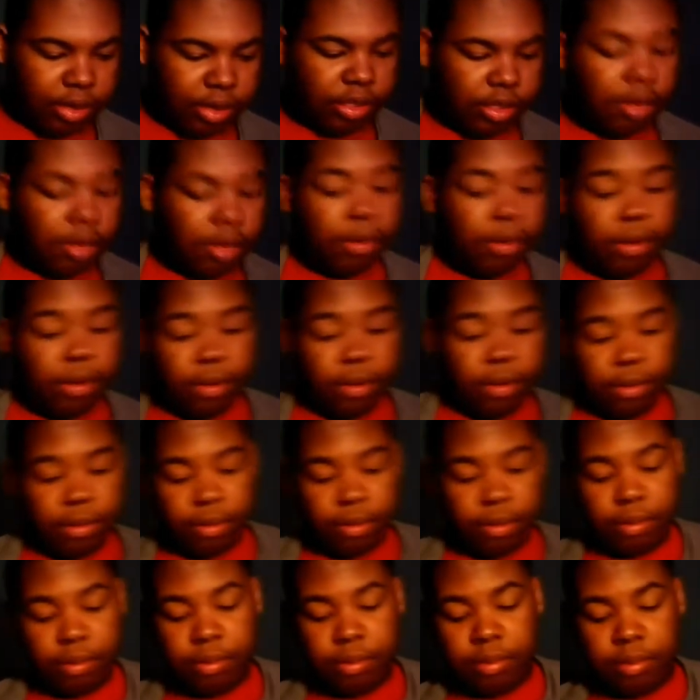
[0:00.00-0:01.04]

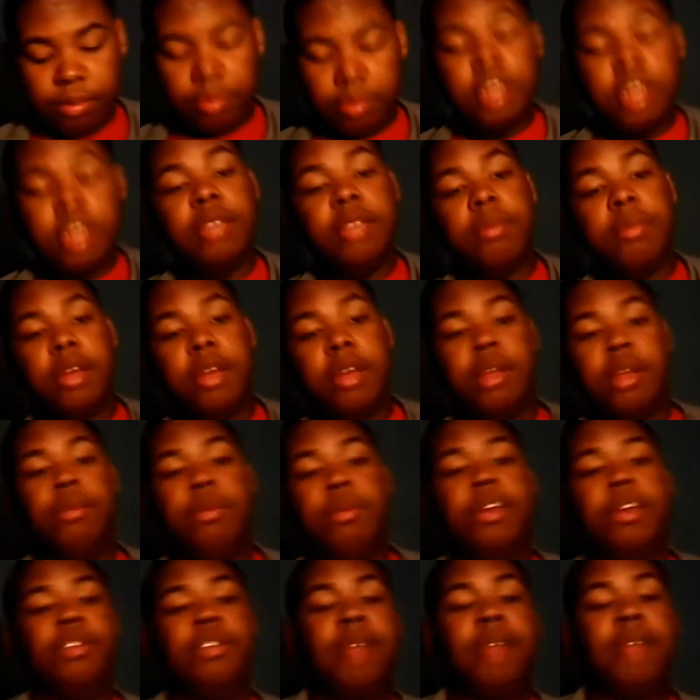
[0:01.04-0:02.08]
So this one
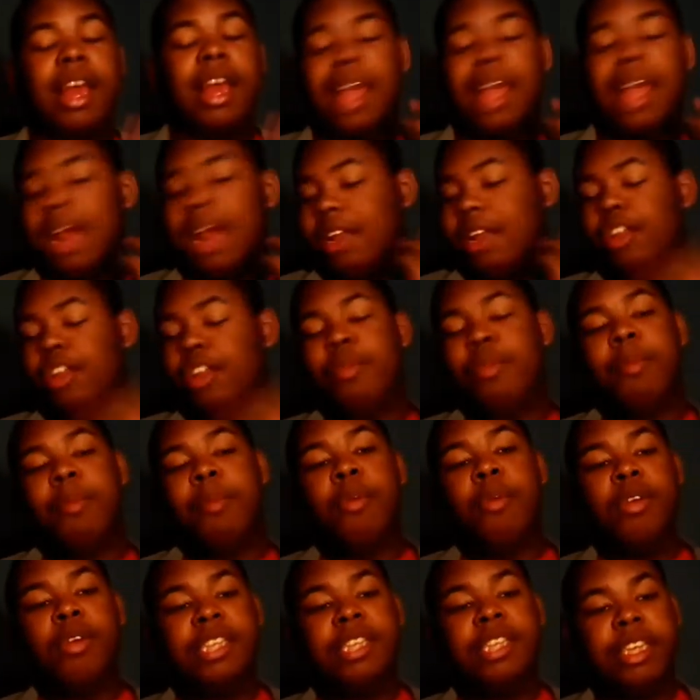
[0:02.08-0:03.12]
was when I got a little bit
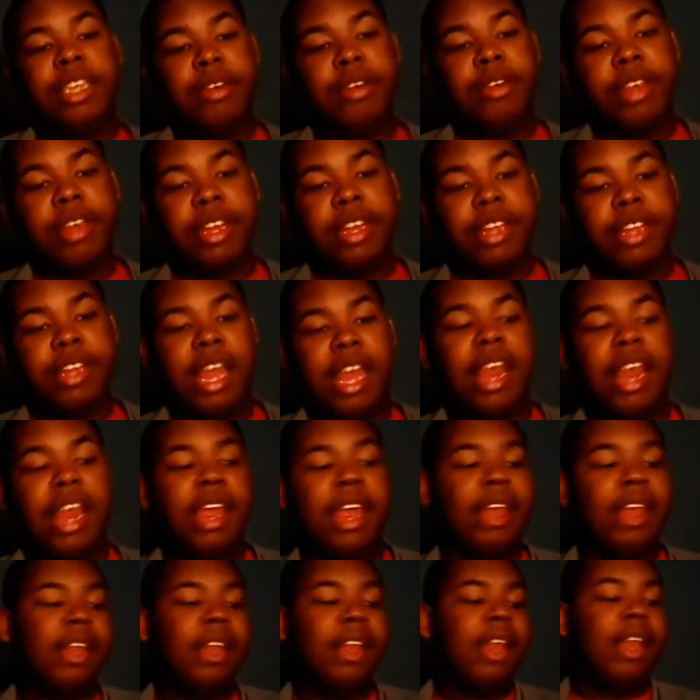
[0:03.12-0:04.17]
more serious,
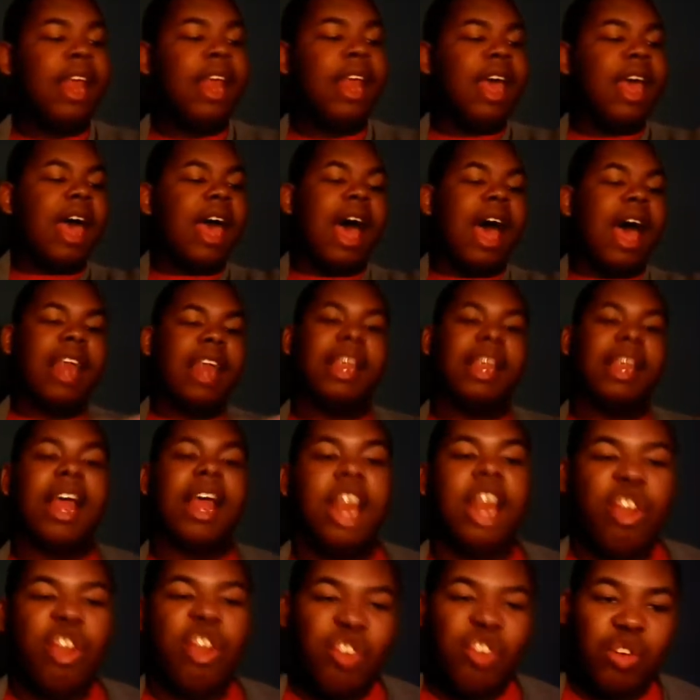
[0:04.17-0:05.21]
and I
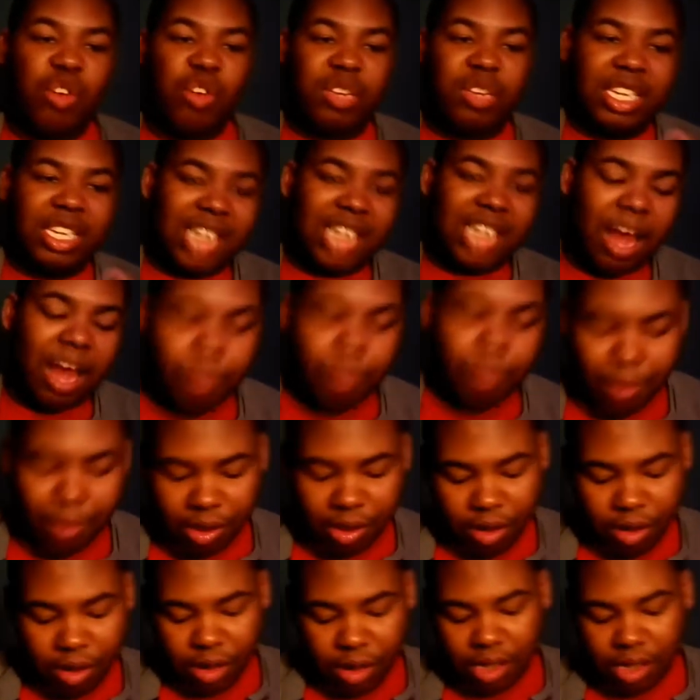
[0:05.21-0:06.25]
decided I was going to stop
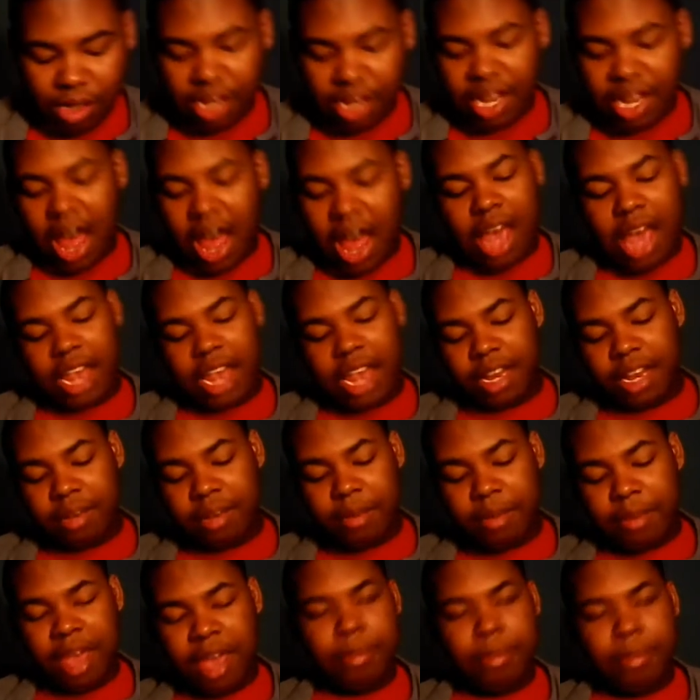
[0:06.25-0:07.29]
with all the line
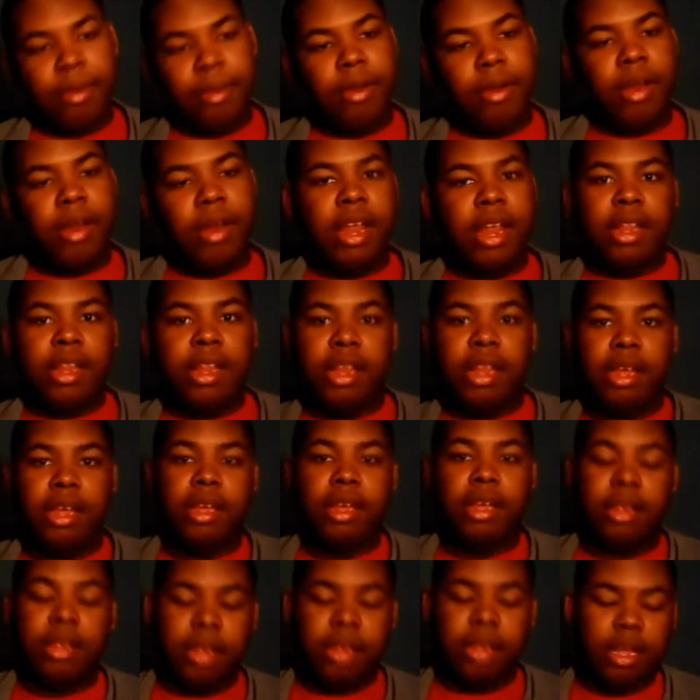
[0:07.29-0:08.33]
paper and the